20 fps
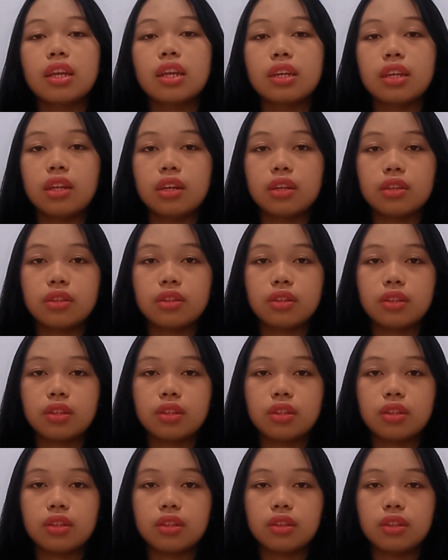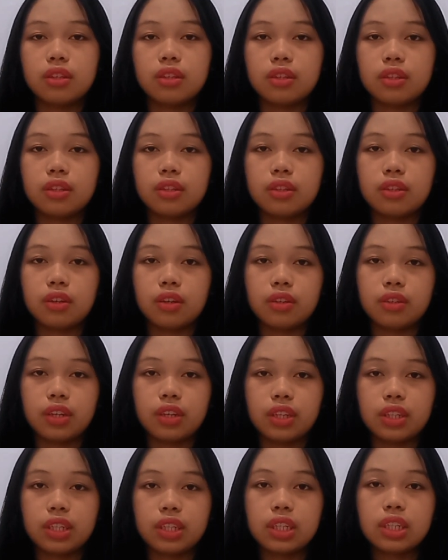the
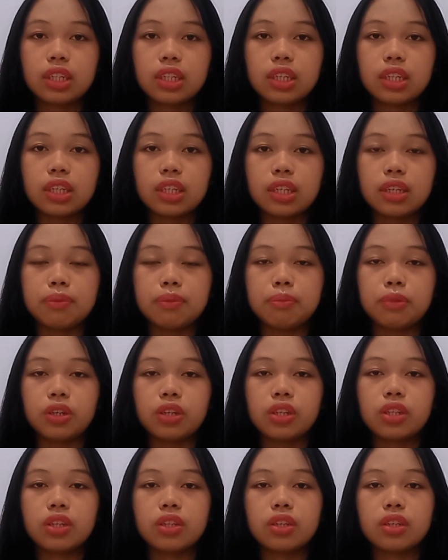decentralization emerged